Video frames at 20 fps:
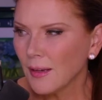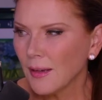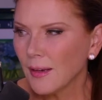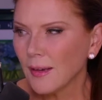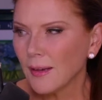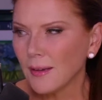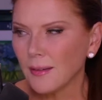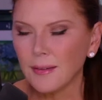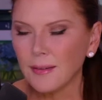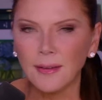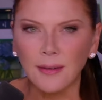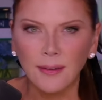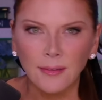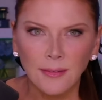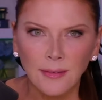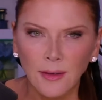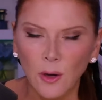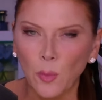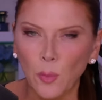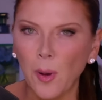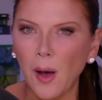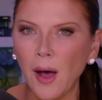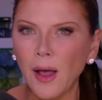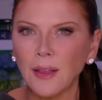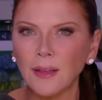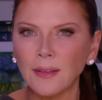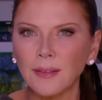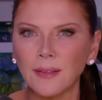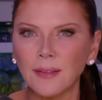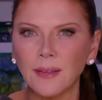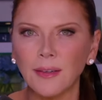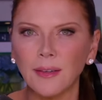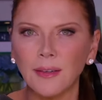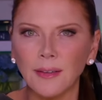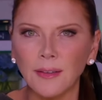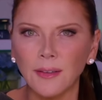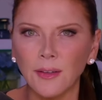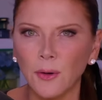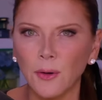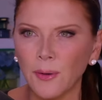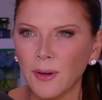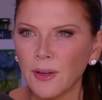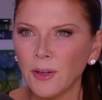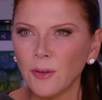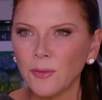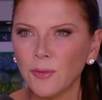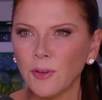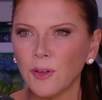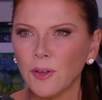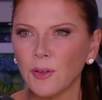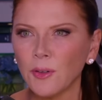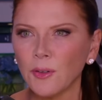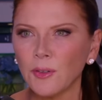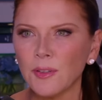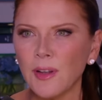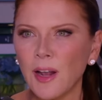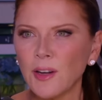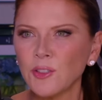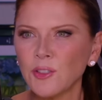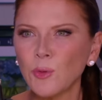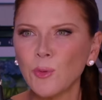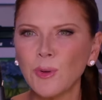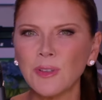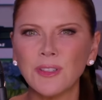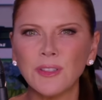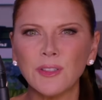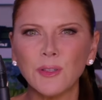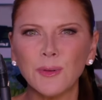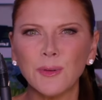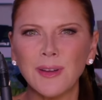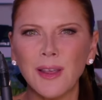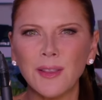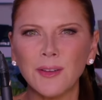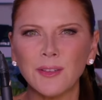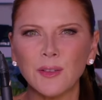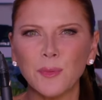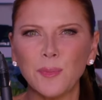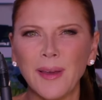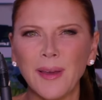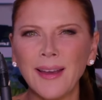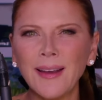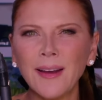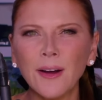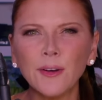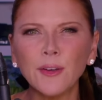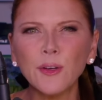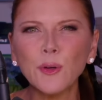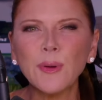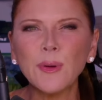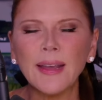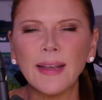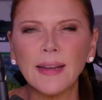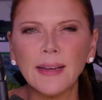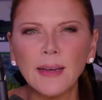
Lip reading: You know, no policy, no interviews. Now she wants to do another debate. Are you kidding